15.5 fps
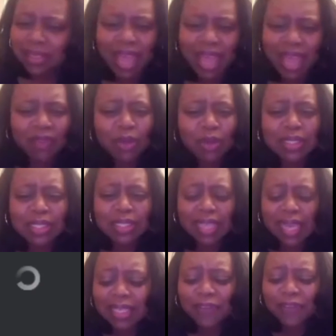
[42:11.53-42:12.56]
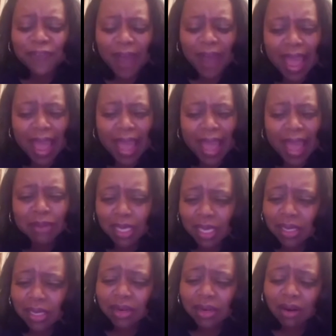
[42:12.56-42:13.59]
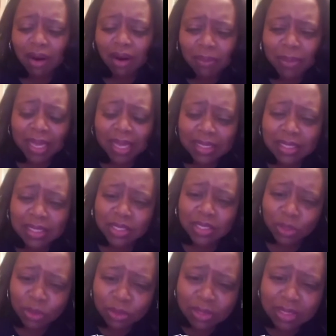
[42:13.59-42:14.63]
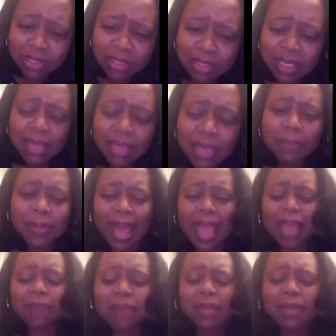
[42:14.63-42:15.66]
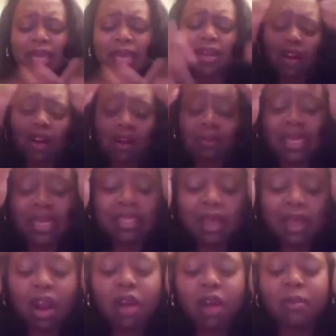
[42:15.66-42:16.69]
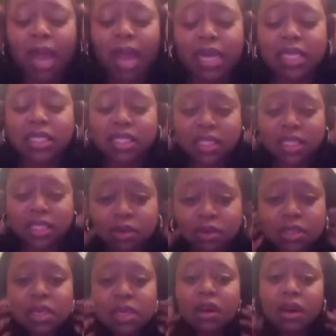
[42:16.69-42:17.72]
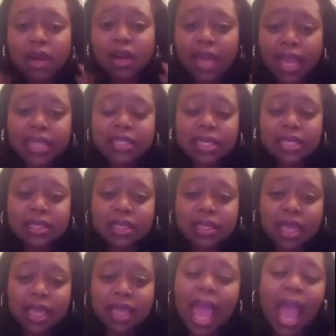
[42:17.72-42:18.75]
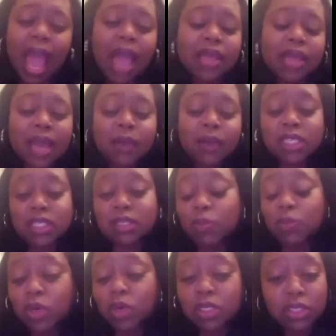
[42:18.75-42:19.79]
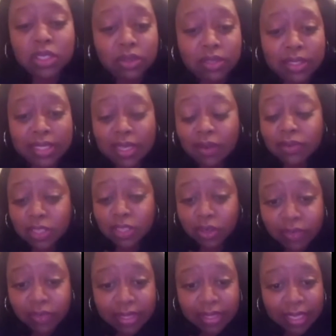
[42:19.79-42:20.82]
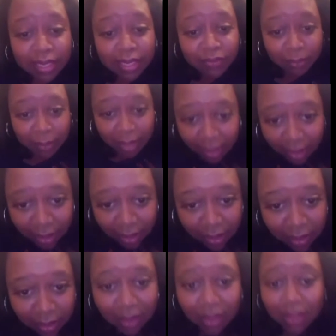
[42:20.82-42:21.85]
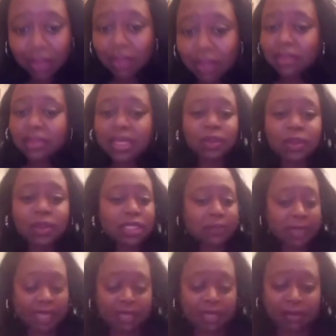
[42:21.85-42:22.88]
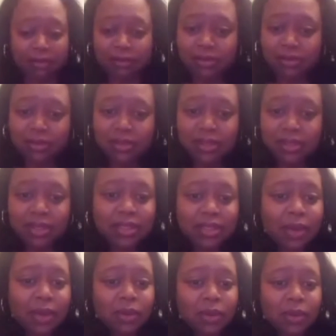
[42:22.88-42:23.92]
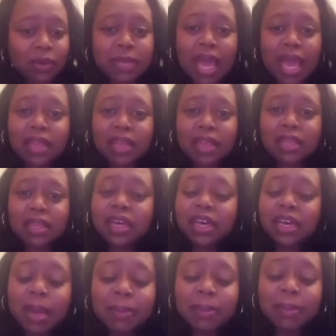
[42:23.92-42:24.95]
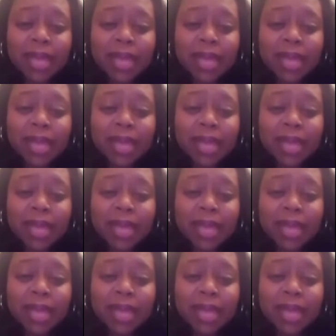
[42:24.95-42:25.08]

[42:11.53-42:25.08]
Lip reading: Have you seen the fine men in Armani suits, black men in Armani suits on 18th and K? That was just a more self-serving thing for me. That was just me. I love